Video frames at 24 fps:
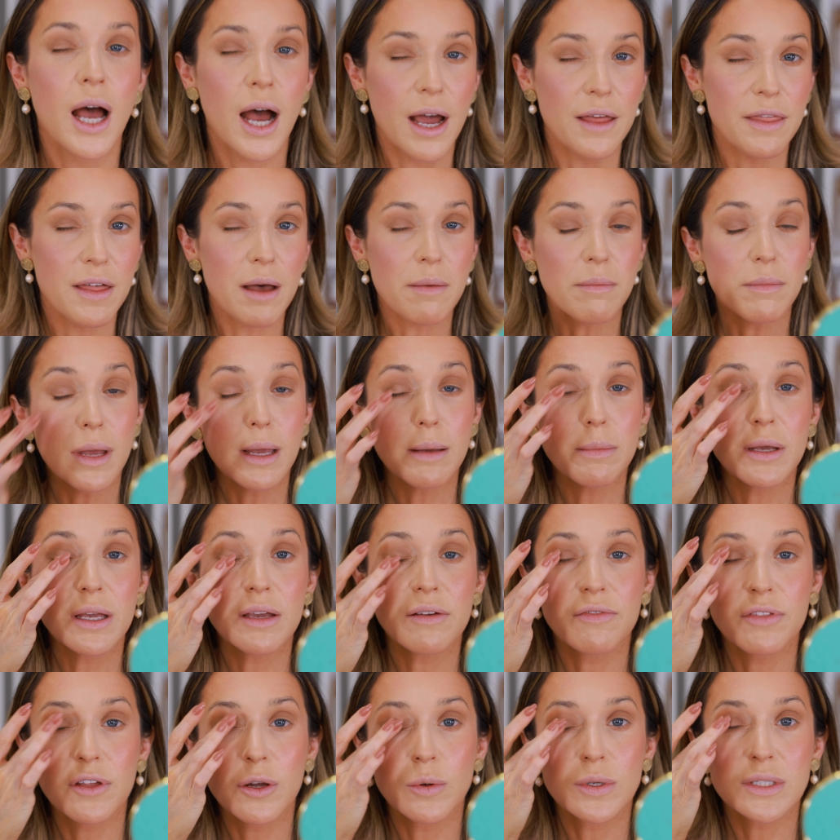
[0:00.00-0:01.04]
I thought maybe
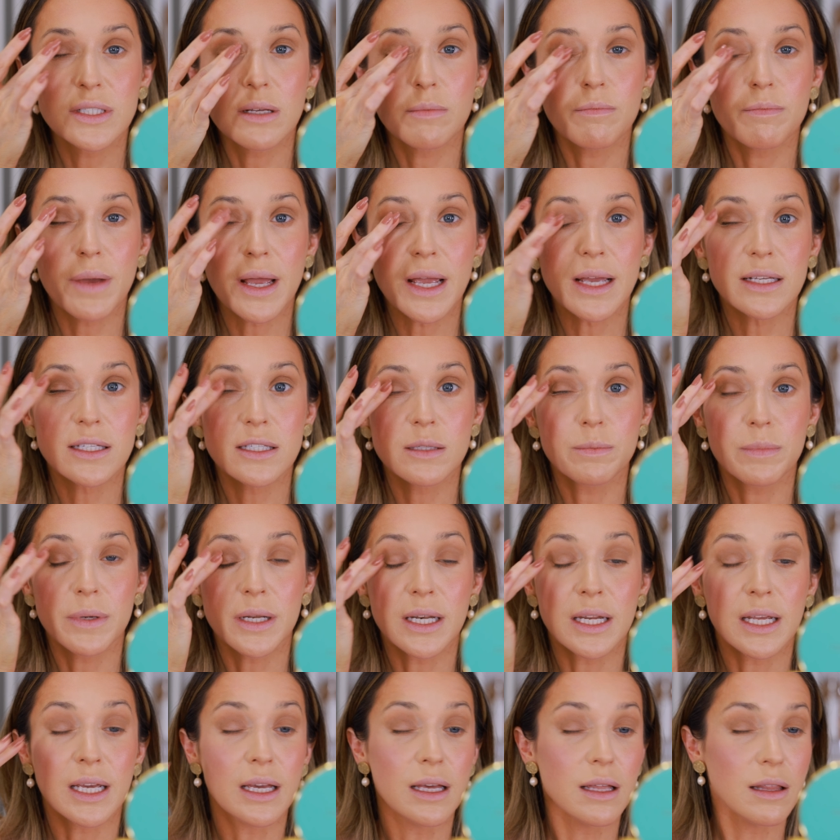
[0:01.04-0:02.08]
if there was a base
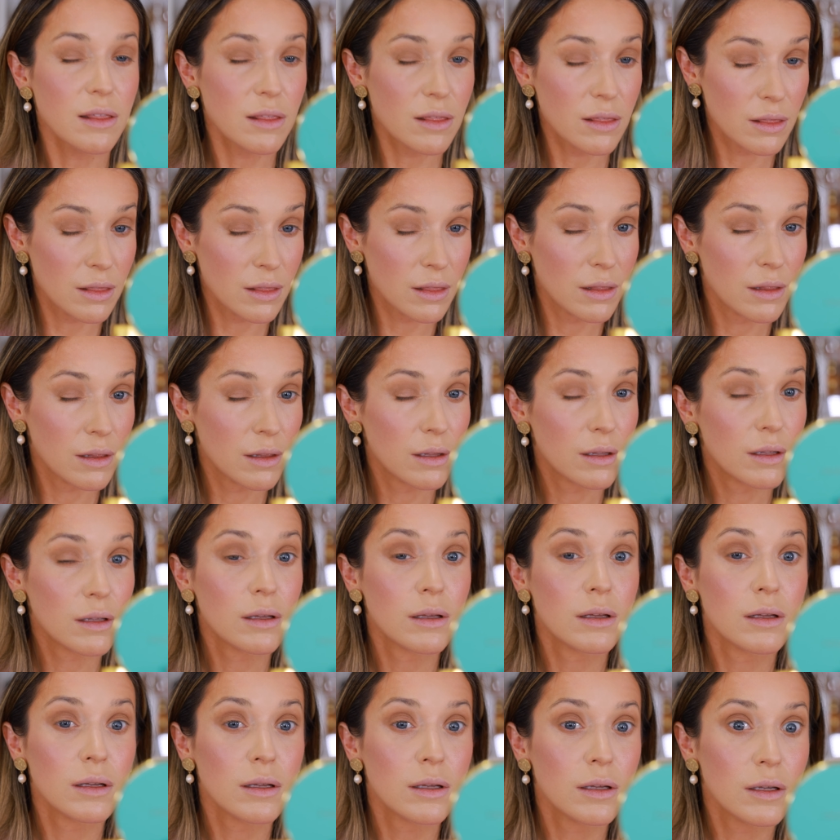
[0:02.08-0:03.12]
beneath,
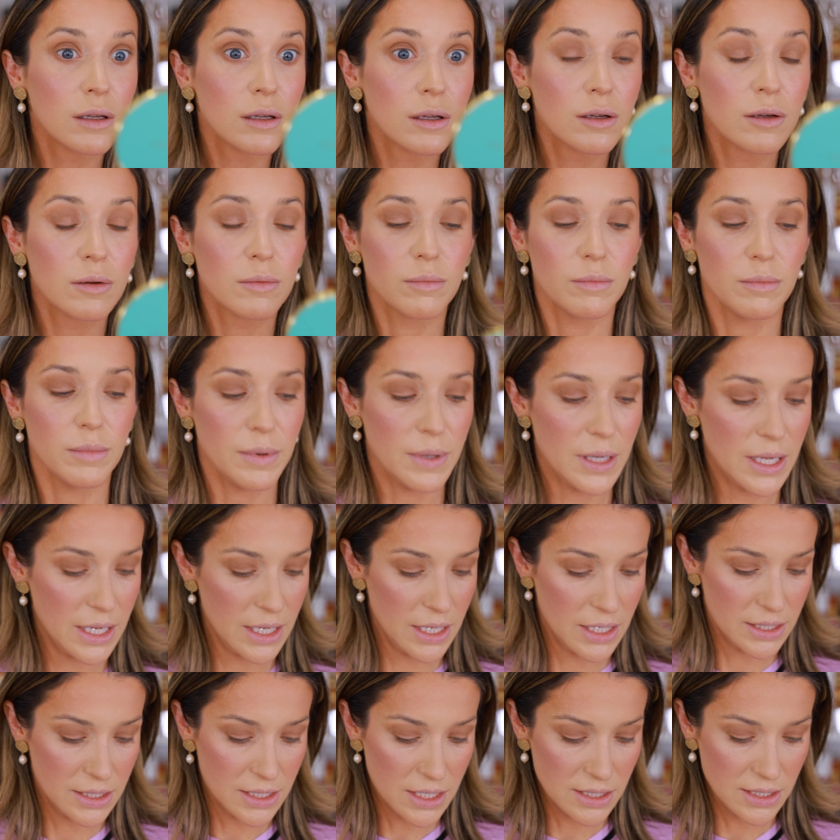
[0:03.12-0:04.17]
but
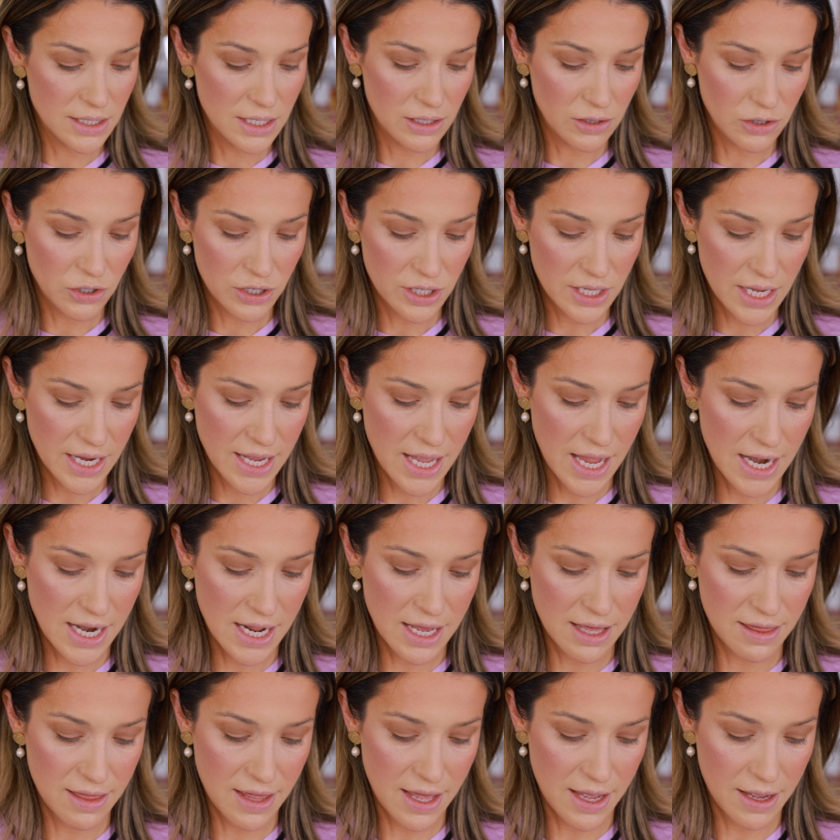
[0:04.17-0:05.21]
it doesn't look like
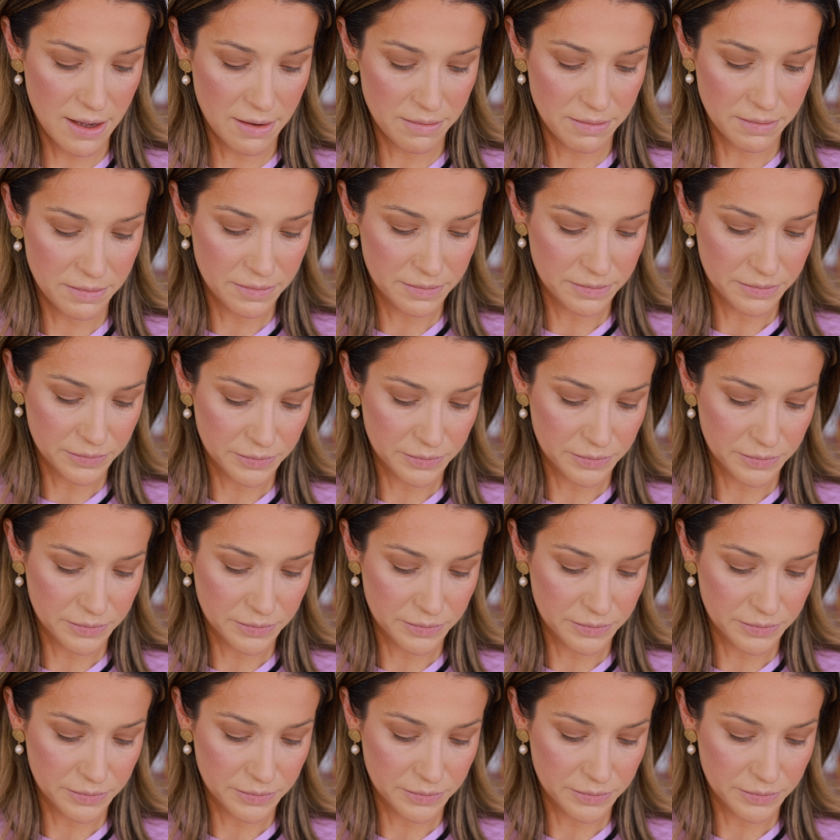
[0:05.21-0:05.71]
anything.